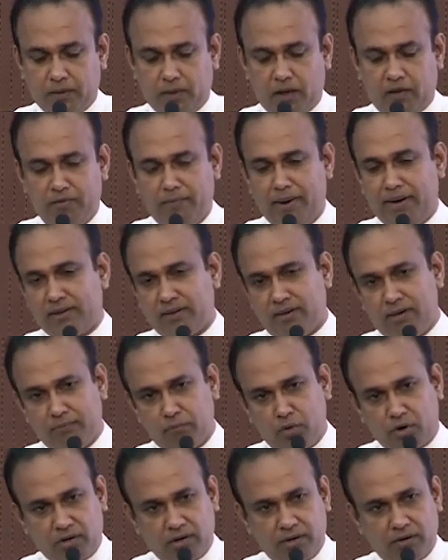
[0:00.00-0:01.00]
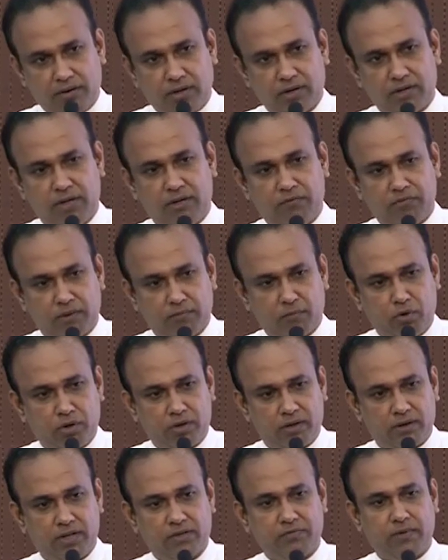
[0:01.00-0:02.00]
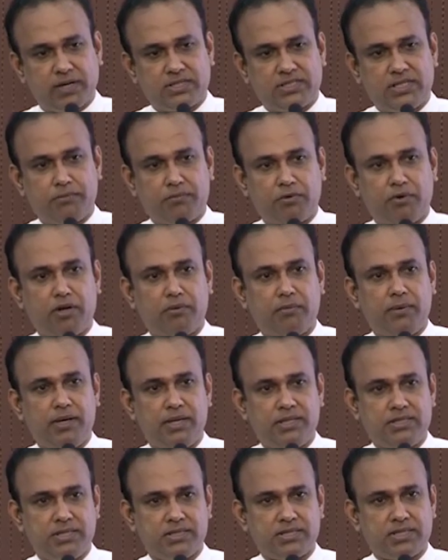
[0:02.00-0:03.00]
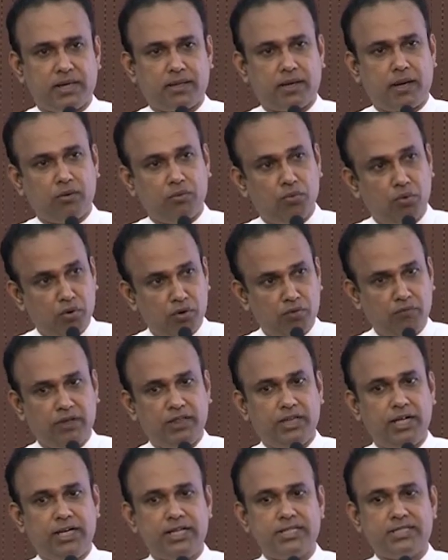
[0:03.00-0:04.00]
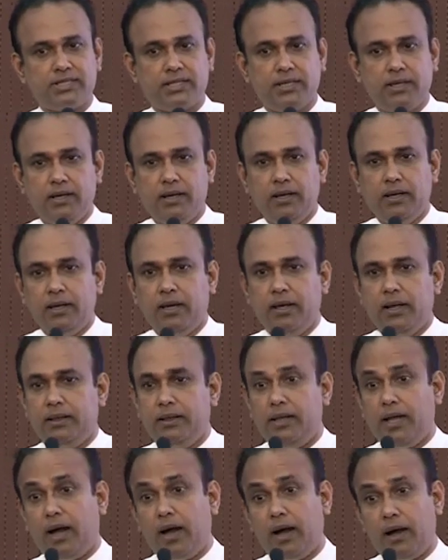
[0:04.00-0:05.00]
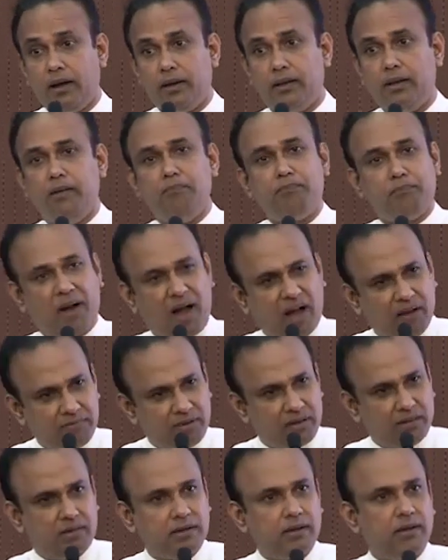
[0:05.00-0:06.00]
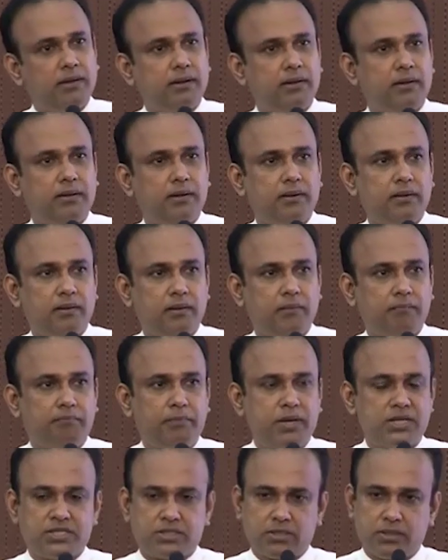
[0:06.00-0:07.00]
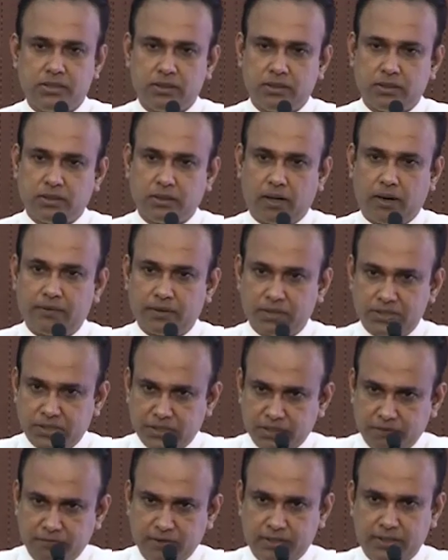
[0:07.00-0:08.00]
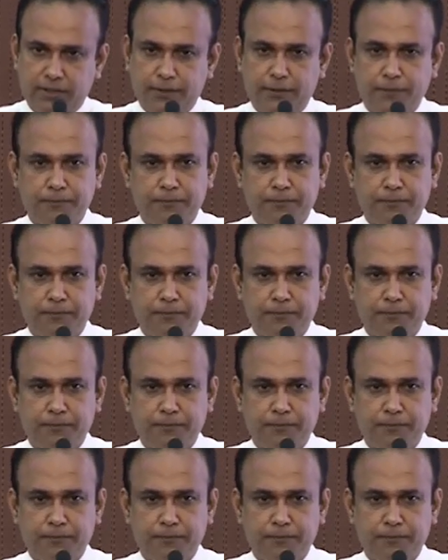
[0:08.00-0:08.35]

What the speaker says: Our maternal mortality rate, infant mortality rate, vaccine preventable diseases, I can go on with the list. They are in par with the best countries in the world.